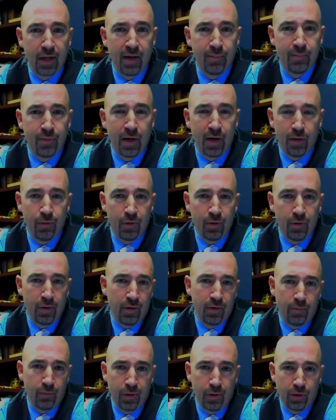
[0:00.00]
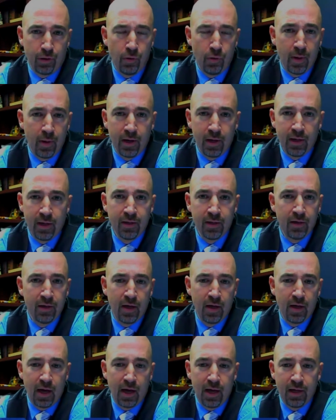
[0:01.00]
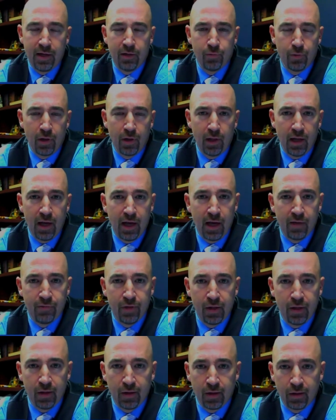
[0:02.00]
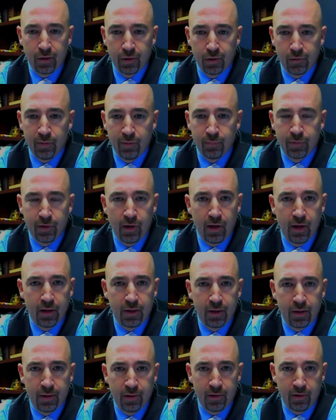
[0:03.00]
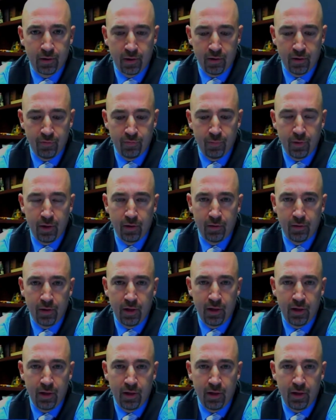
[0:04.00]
was nobody. I didn't really have these extreme thoughts of the government or anything.